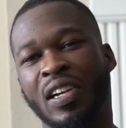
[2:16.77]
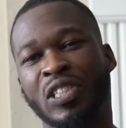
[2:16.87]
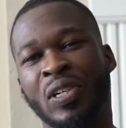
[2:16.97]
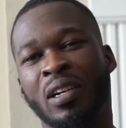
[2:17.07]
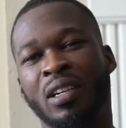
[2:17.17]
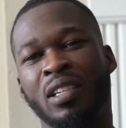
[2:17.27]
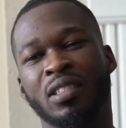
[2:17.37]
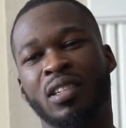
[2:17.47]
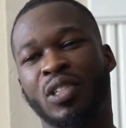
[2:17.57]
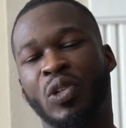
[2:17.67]
I started
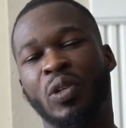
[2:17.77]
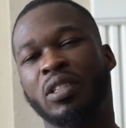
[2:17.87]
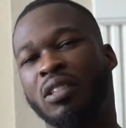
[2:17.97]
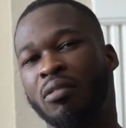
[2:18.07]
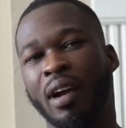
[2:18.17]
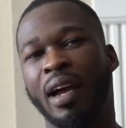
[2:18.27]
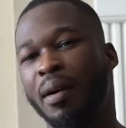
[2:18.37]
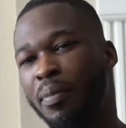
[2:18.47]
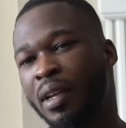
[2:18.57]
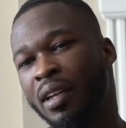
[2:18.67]
listening to Christian rap.